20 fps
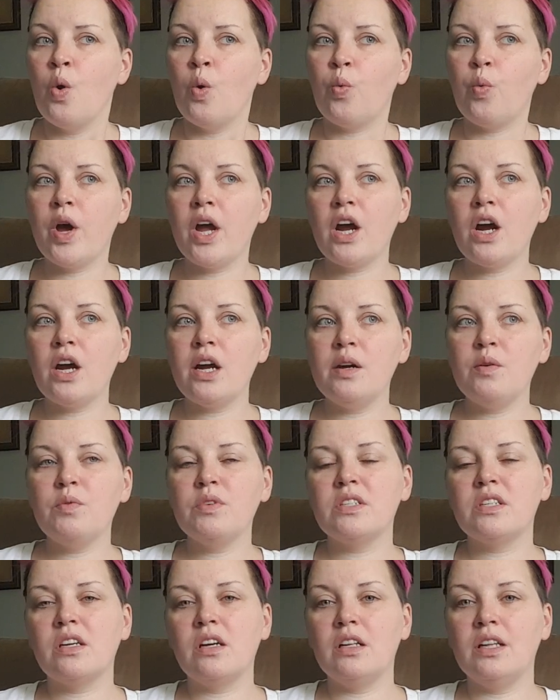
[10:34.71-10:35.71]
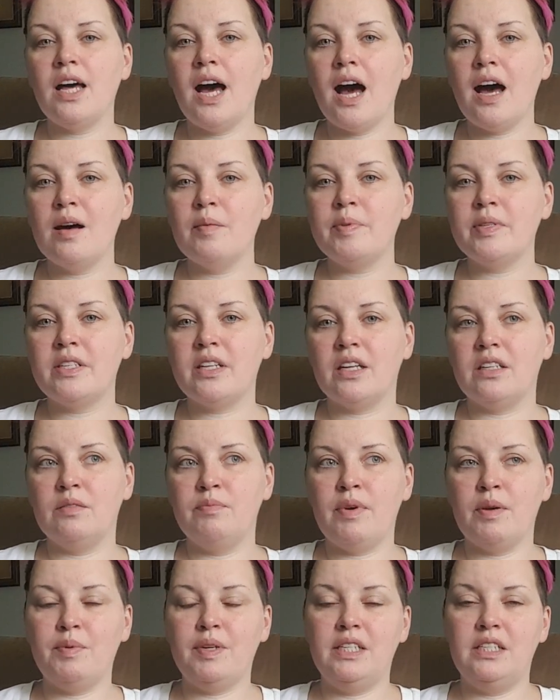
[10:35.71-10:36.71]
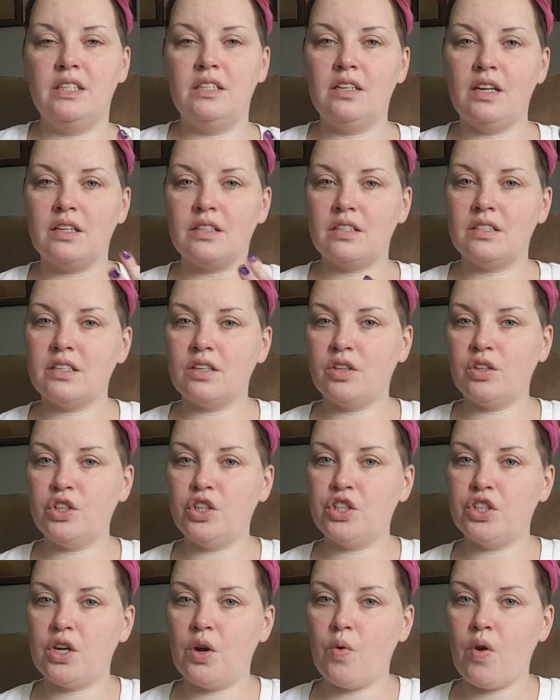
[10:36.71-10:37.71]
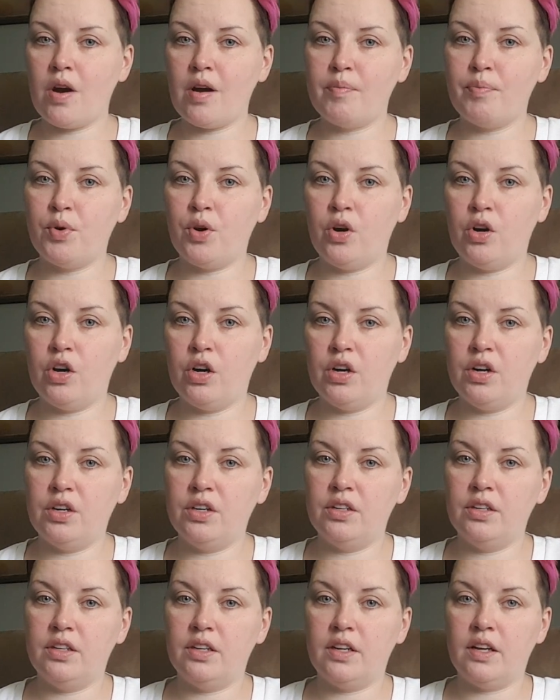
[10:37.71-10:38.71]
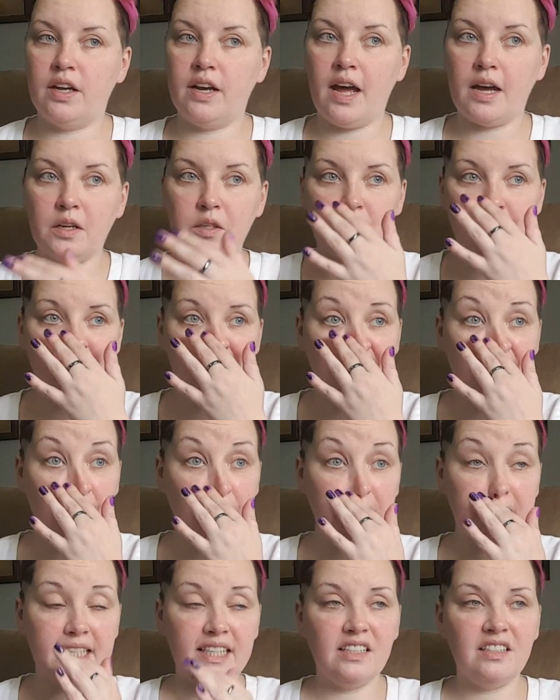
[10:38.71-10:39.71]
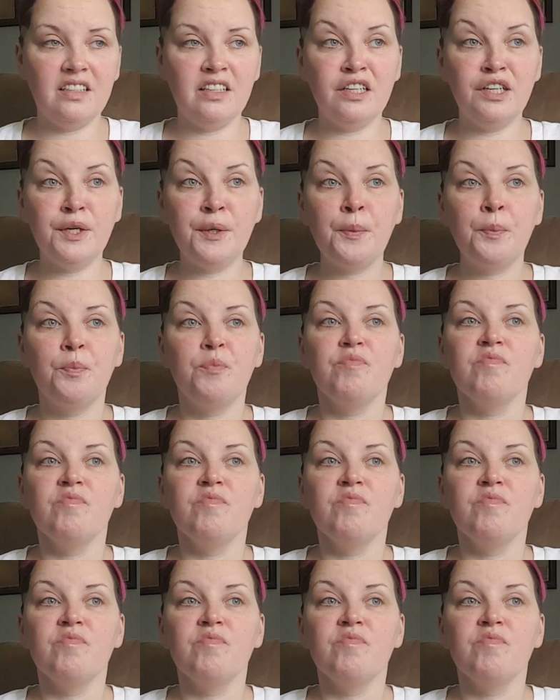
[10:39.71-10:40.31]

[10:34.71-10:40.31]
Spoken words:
where it was collapsed that maybe didn't necessarily show up on an x-ray or a CT,